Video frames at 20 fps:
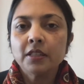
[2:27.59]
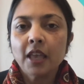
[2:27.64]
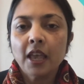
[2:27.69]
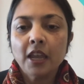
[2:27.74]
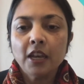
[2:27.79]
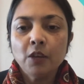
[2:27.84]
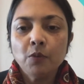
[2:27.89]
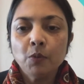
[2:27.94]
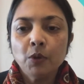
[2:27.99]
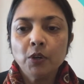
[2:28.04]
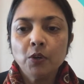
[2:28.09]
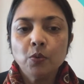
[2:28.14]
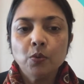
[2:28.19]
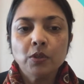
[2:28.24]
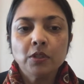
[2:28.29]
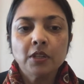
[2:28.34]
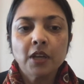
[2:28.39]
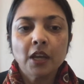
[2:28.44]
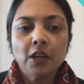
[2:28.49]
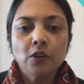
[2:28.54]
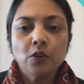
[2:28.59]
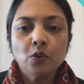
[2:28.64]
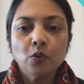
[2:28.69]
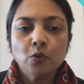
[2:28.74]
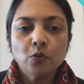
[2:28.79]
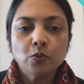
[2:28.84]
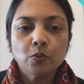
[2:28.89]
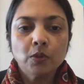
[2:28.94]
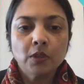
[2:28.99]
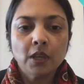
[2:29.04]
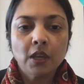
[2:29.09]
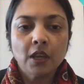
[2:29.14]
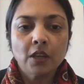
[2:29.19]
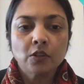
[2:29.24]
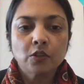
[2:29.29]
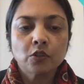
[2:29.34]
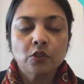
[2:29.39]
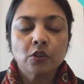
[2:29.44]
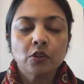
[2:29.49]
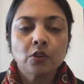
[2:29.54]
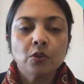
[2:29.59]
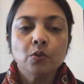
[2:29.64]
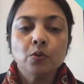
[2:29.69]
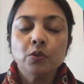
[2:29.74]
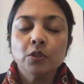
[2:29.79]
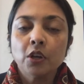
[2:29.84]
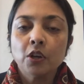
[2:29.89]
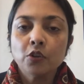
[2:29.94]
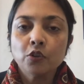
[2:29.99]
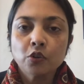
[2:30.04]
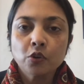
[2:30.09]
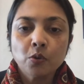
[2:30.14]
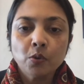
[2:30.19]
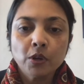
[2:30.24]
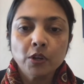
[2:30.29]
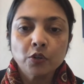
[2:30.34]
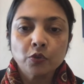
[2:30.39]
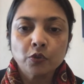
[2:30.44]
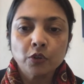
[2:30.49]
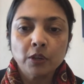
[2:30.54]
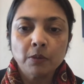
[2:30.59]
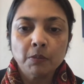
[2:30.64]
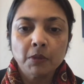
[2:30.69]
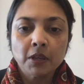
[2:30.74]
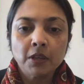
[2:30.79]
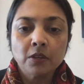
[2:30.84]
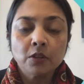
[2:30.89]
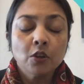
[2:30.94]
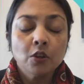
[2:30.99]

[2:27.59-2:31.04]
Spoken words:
anyone who is diagnosed with cancer, who's undergoing treatment,